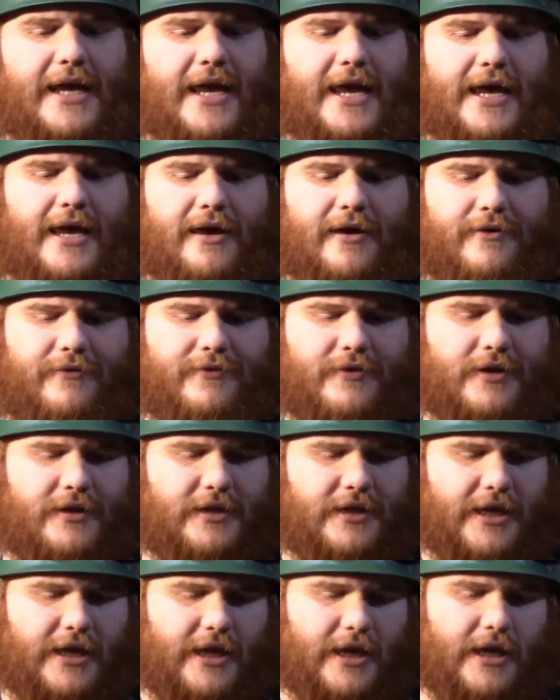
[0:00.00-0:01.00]
have
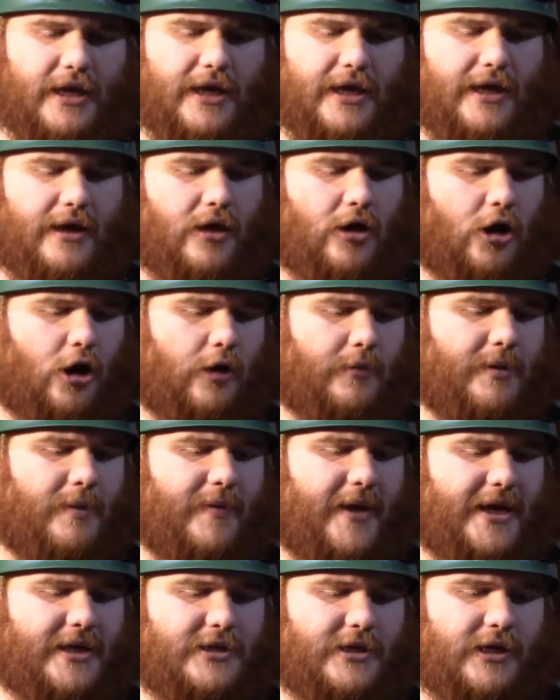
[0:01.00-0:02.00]
the Army
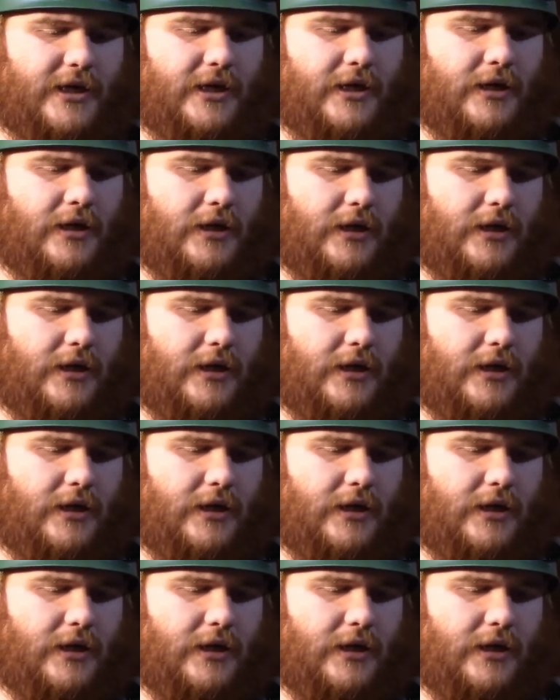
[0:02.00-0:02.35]
Painter